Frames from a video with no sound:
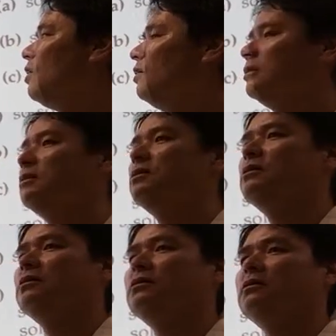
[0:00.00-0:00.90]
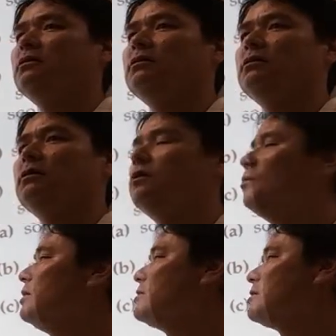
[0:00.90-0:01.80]
called?
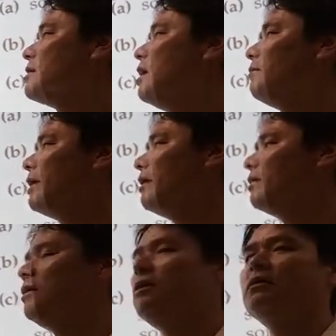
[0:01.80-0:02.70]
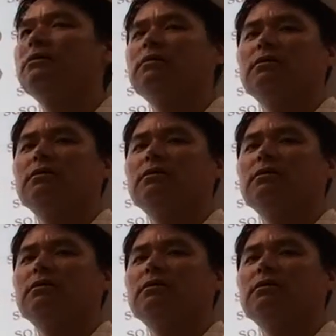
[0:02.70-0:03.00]
What is this compound called?